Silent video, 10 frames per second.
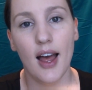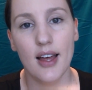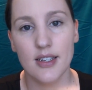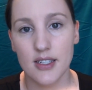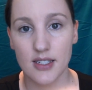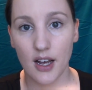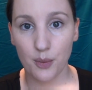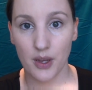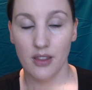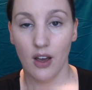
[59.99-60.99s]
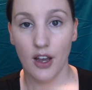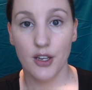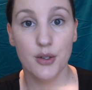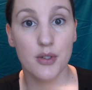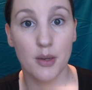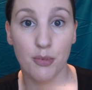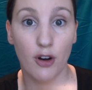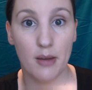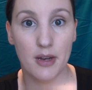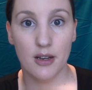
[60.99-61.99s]
And to start with, I used a
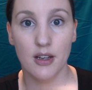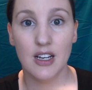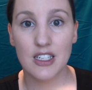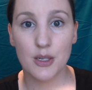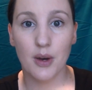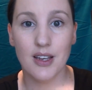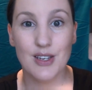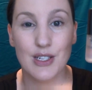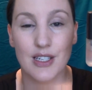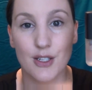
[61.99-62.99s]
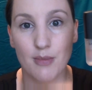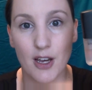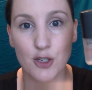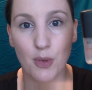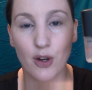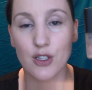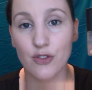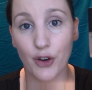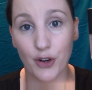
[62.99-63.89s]
primer. So I used the Smashbox